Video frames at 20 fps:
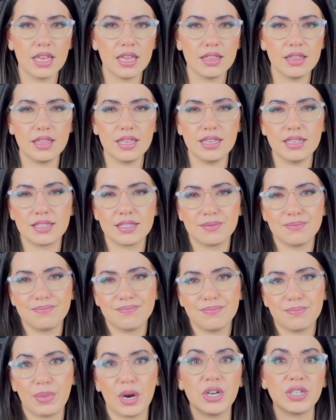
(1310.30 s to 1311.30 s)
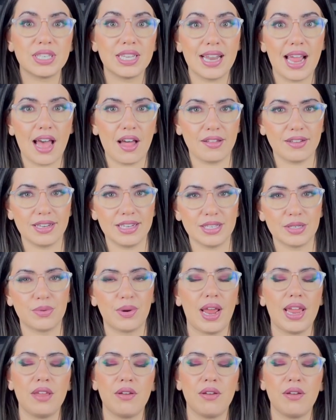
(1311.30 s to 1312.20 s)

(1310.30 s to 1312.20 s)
these personalities, right?